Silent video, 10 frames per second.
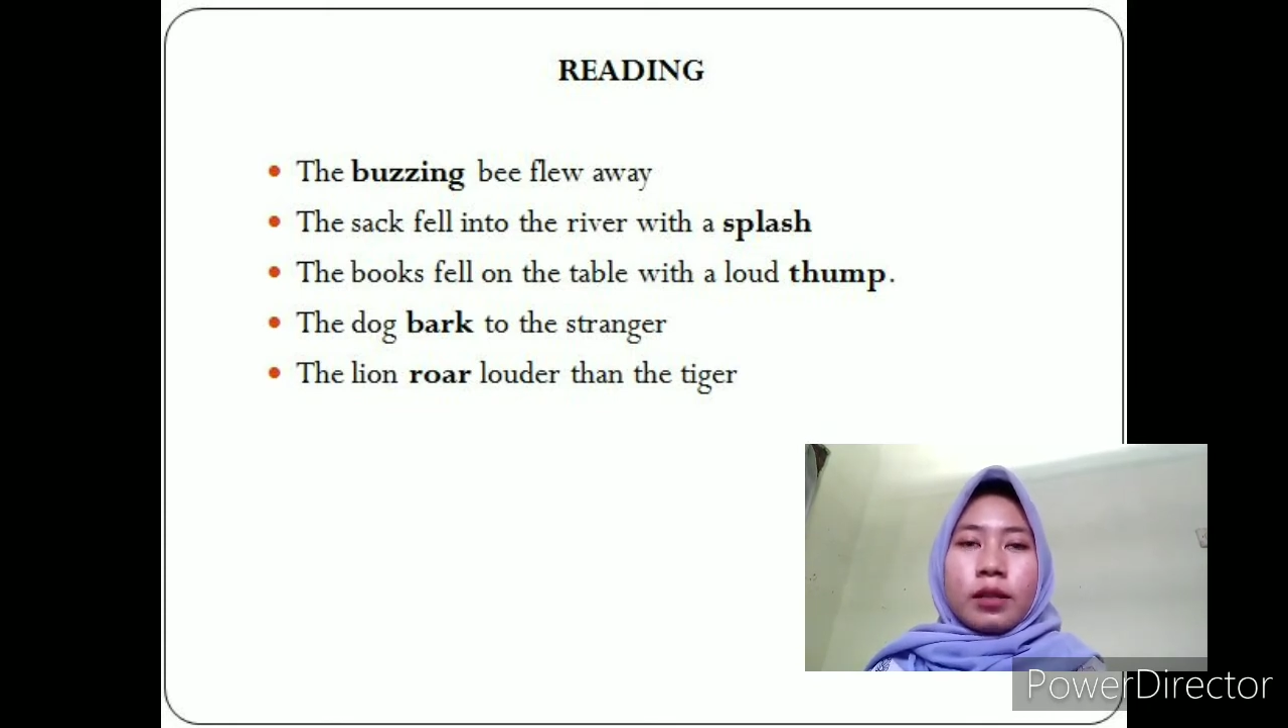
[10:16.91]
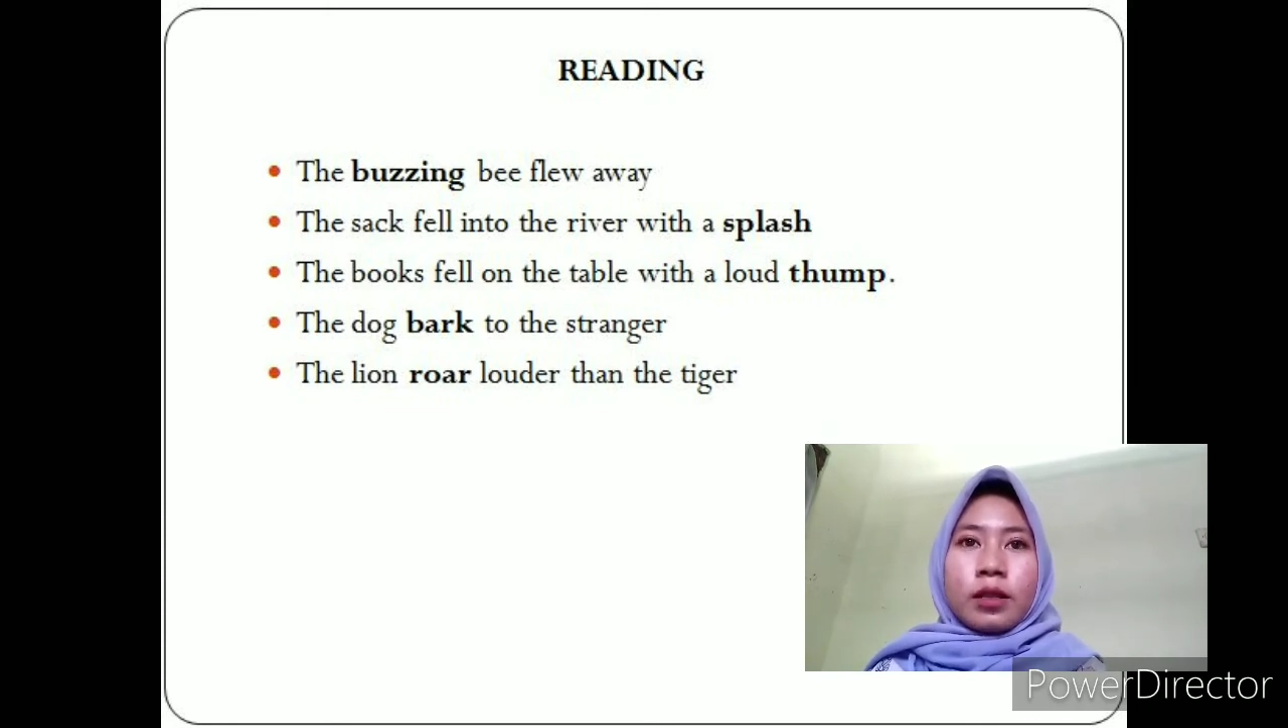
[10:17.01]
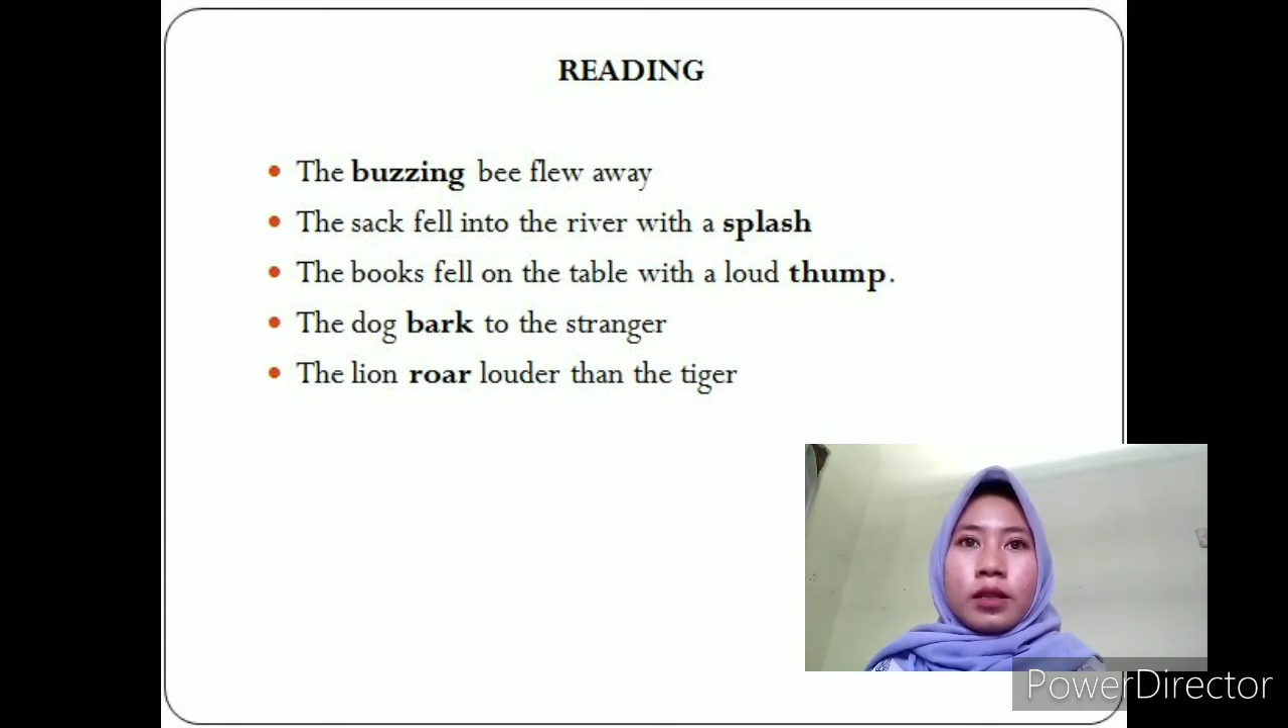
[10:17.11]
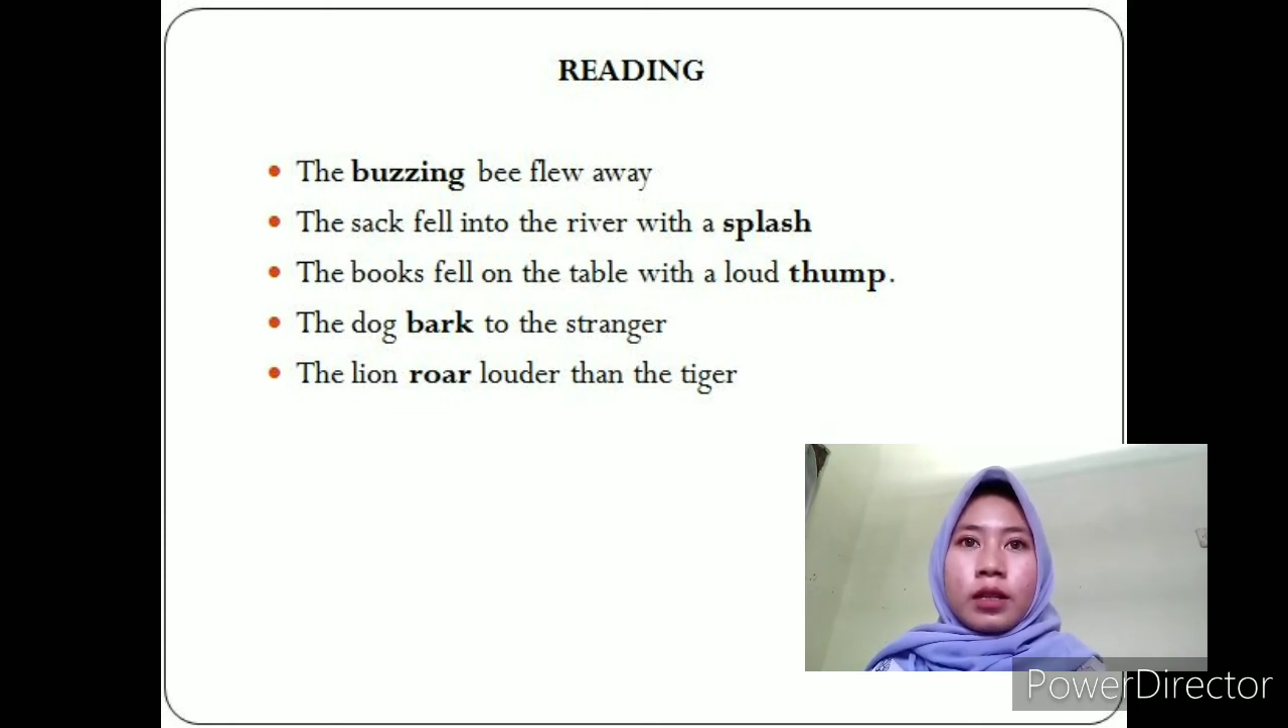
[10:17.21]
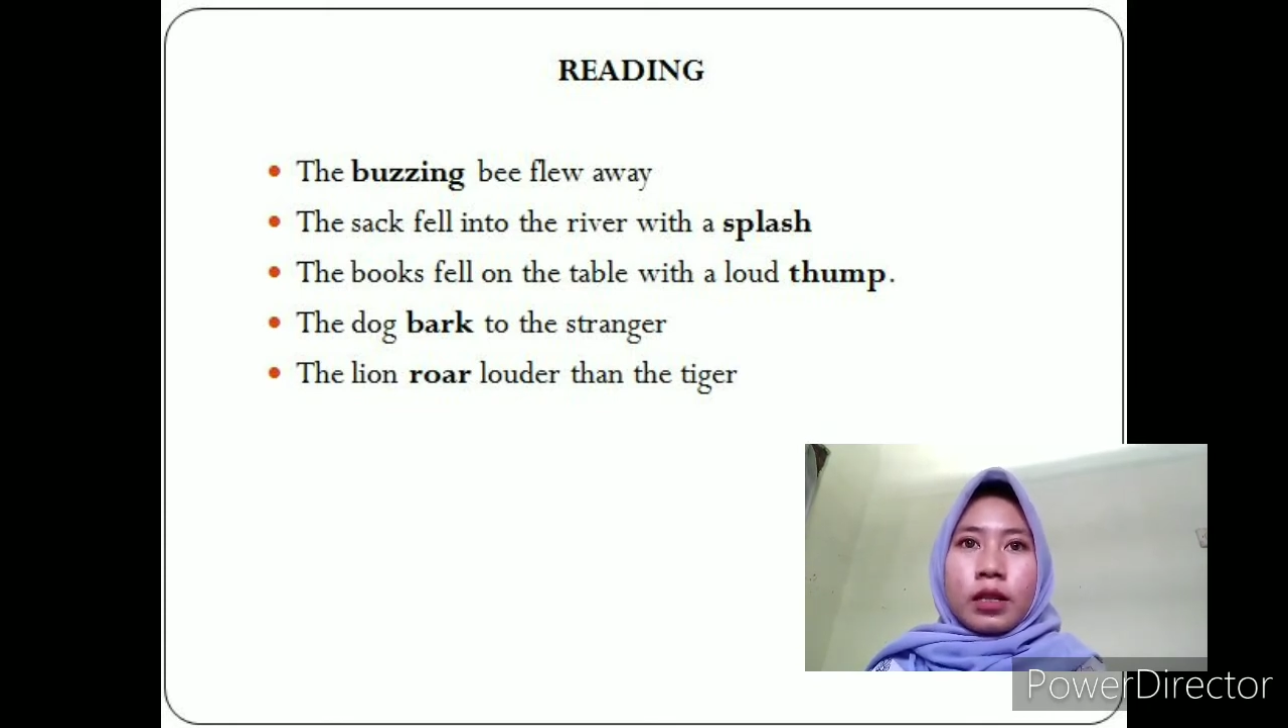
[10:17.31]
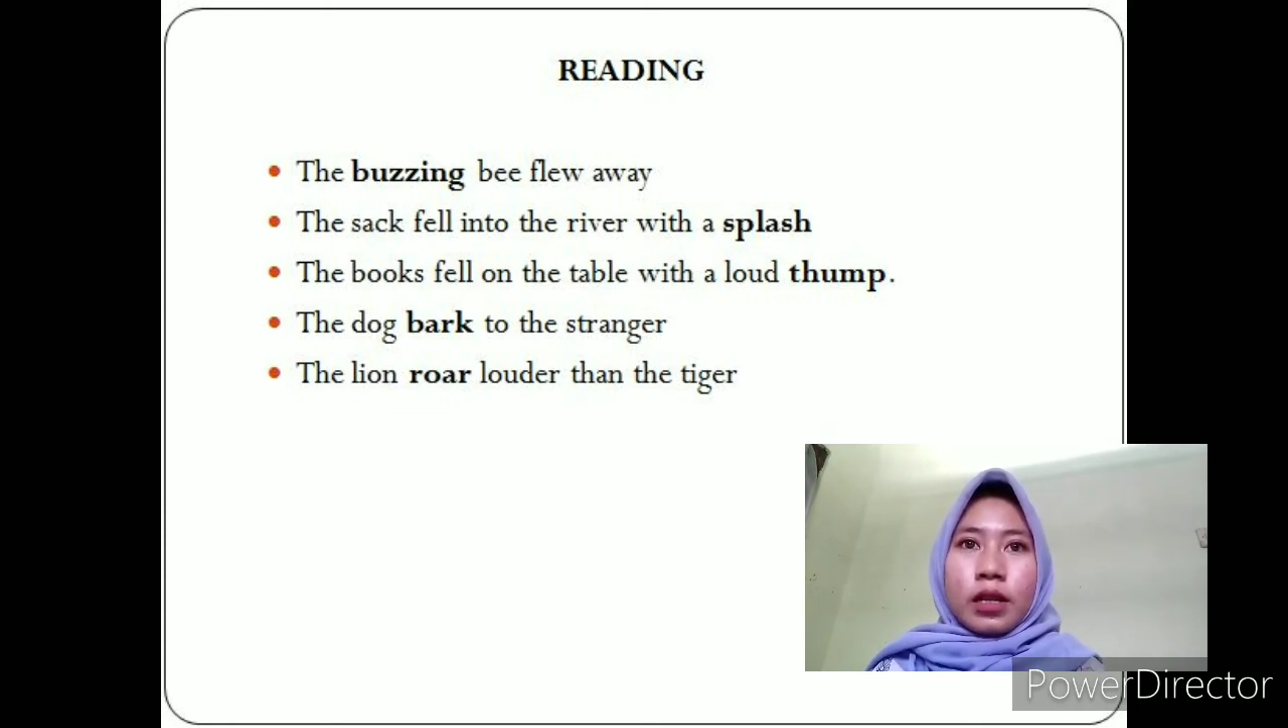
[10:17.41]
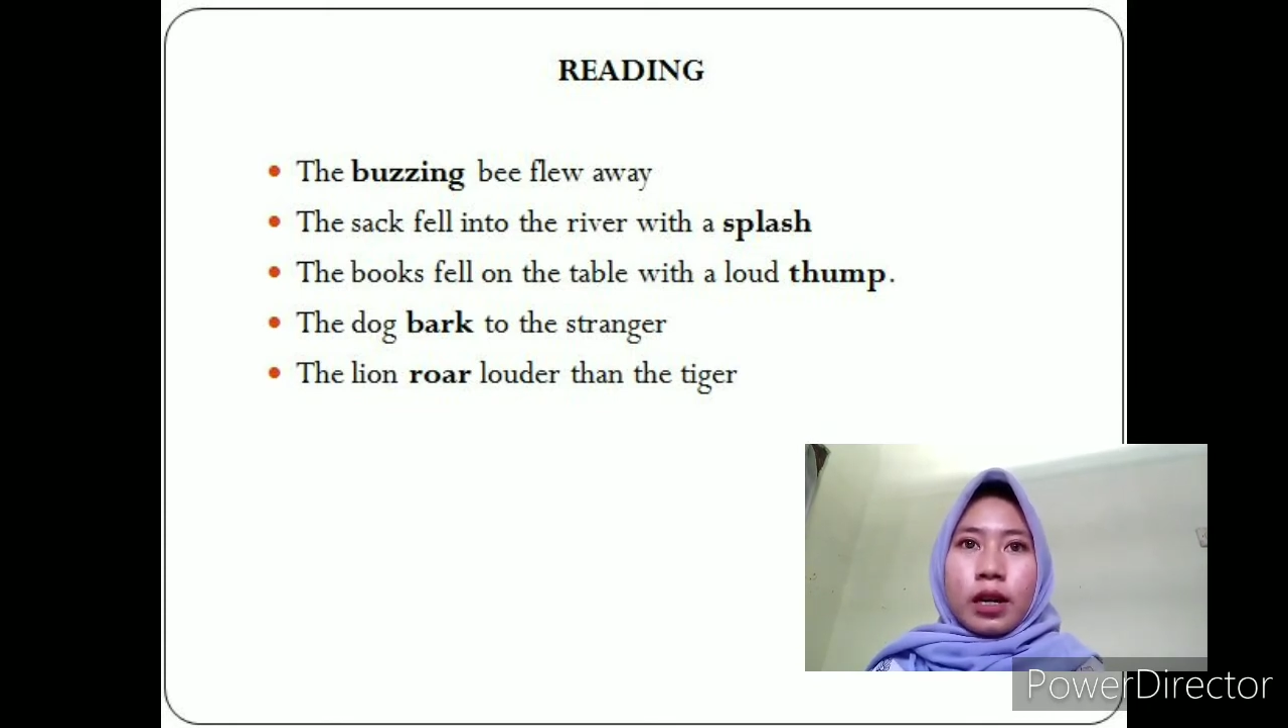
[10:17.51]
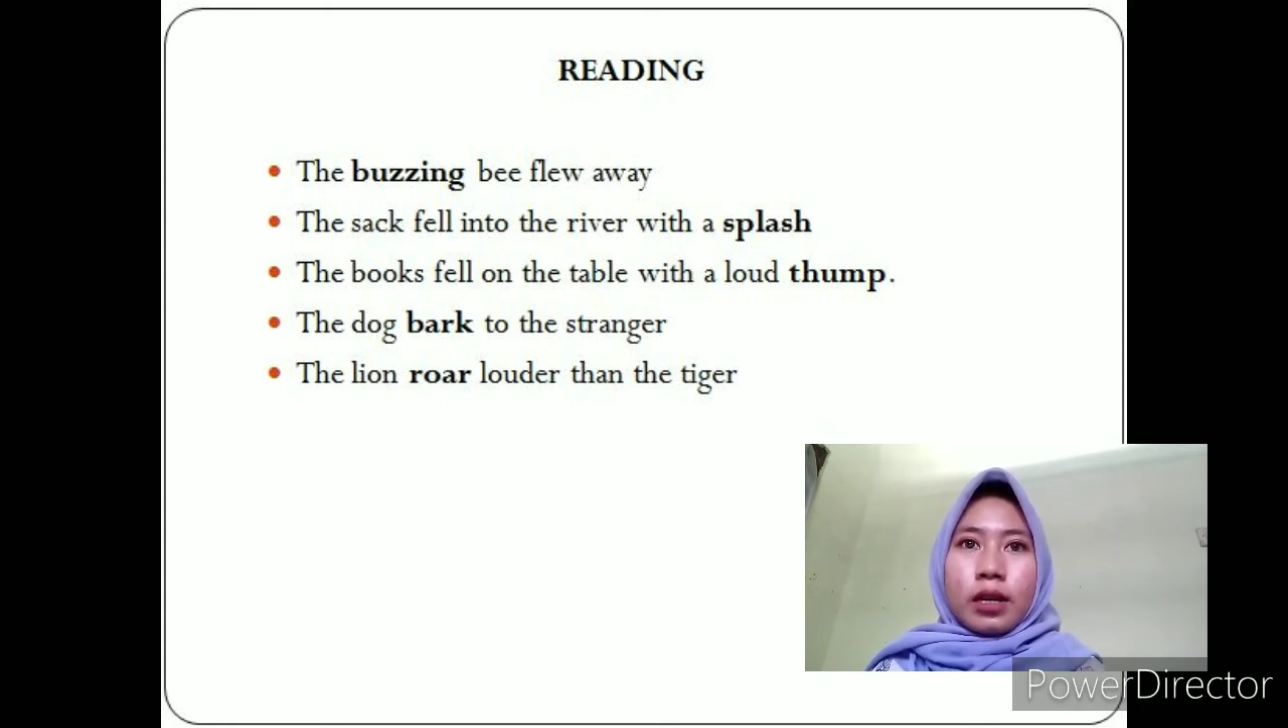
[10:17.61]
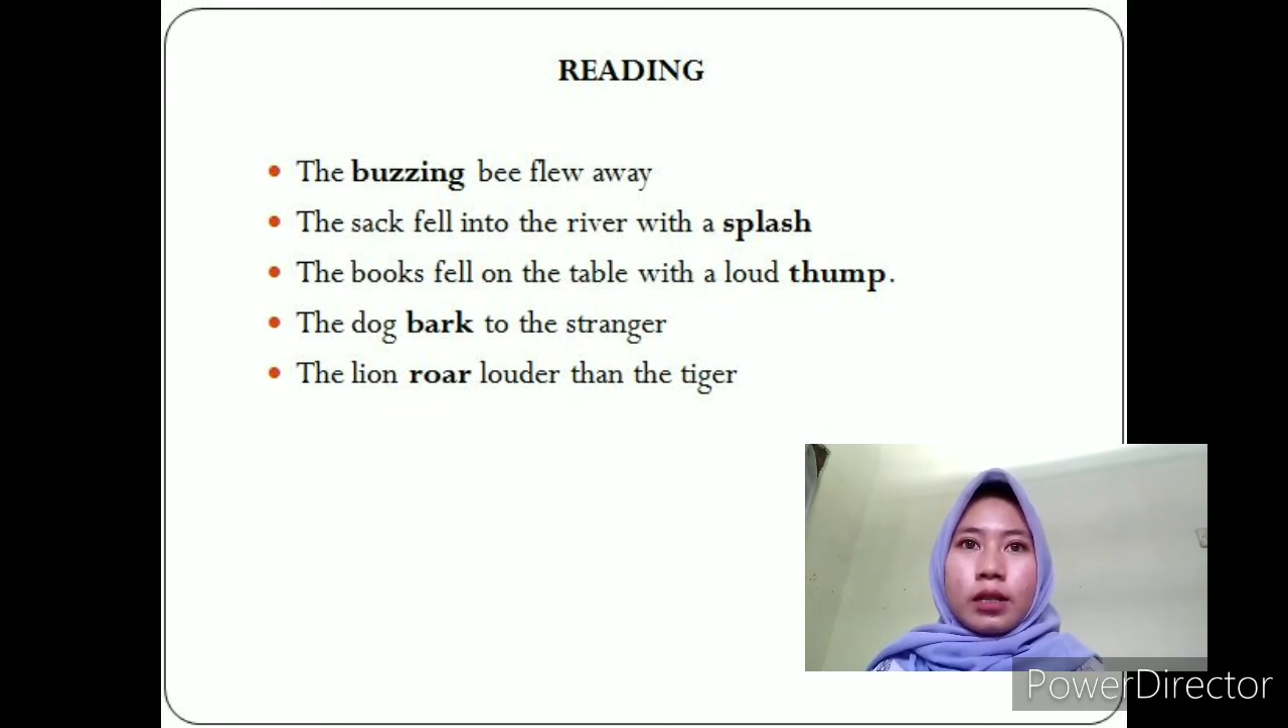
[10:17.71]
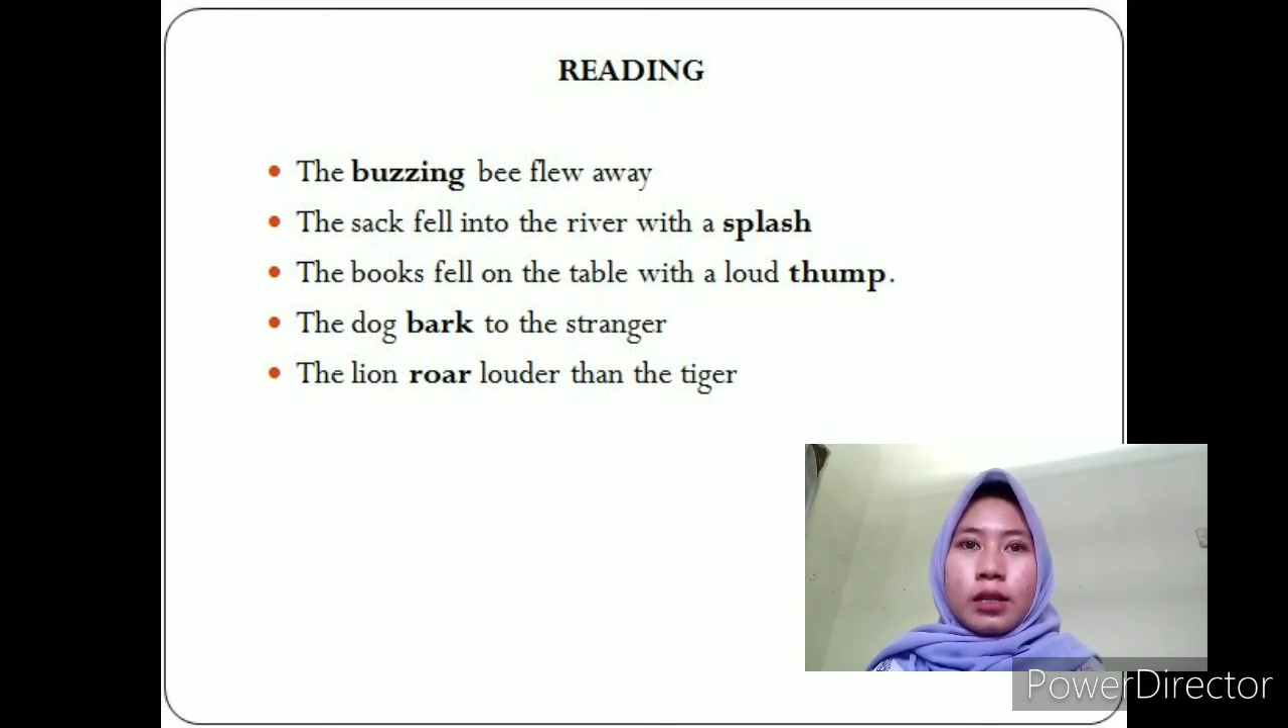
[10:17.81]
such
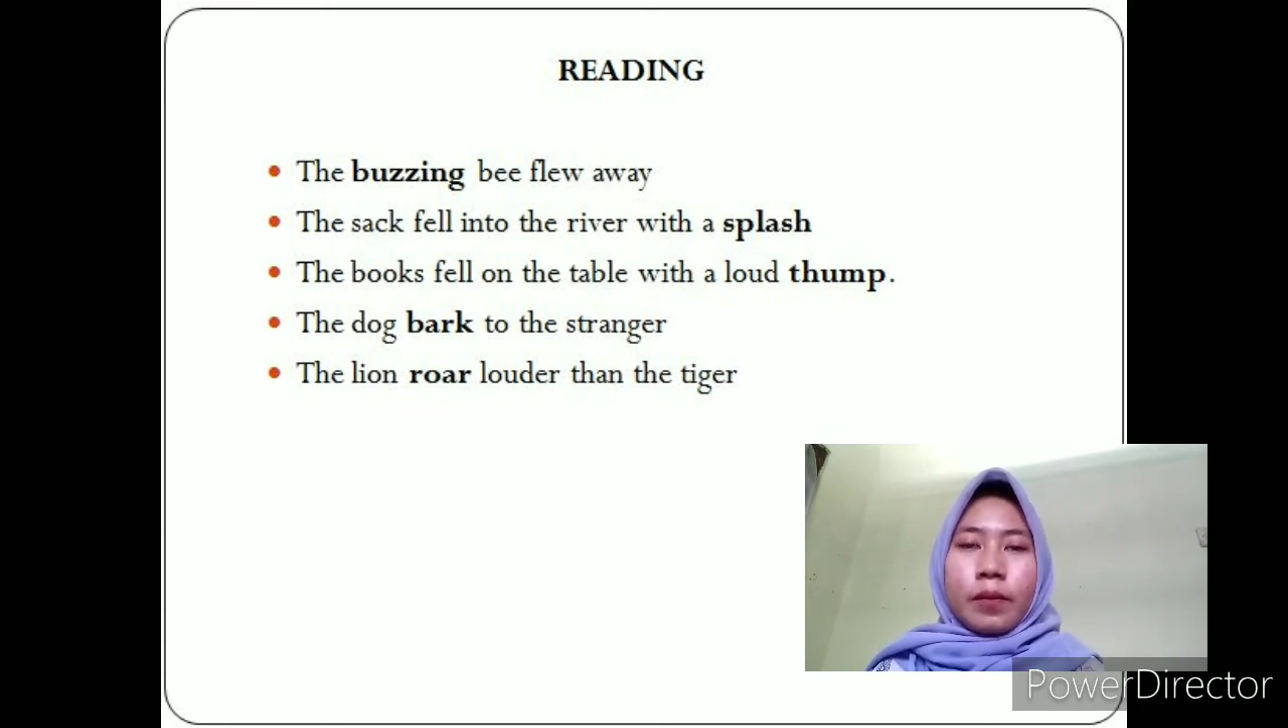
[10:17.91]
as